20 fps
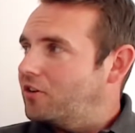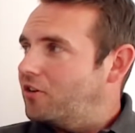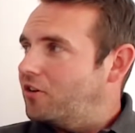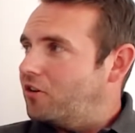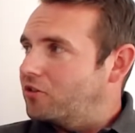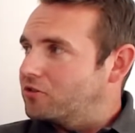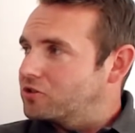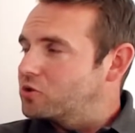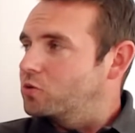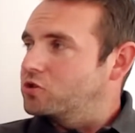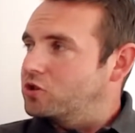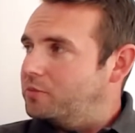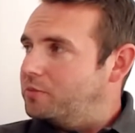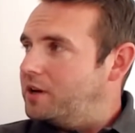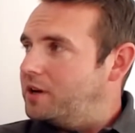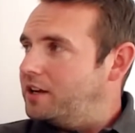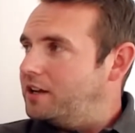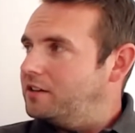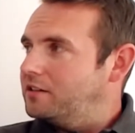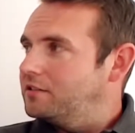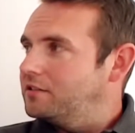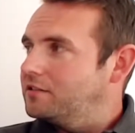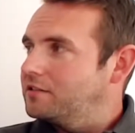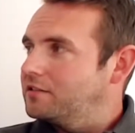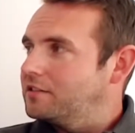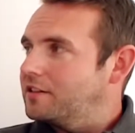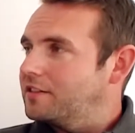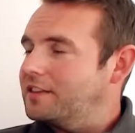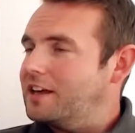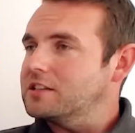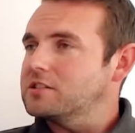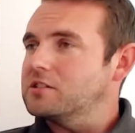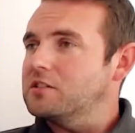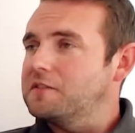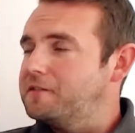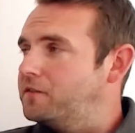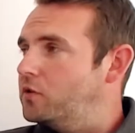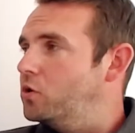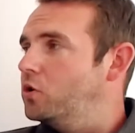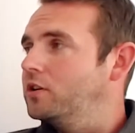on social media. That's a
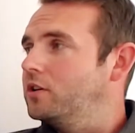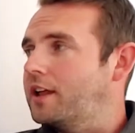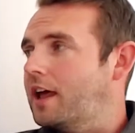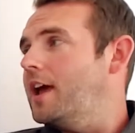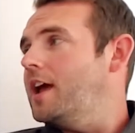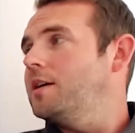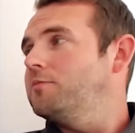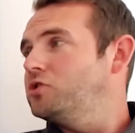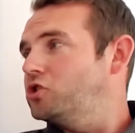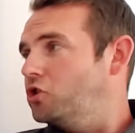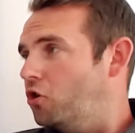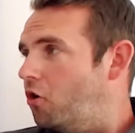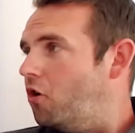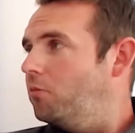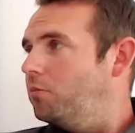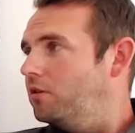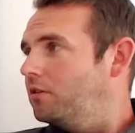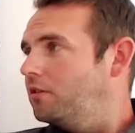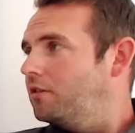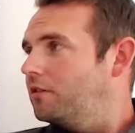full-time job,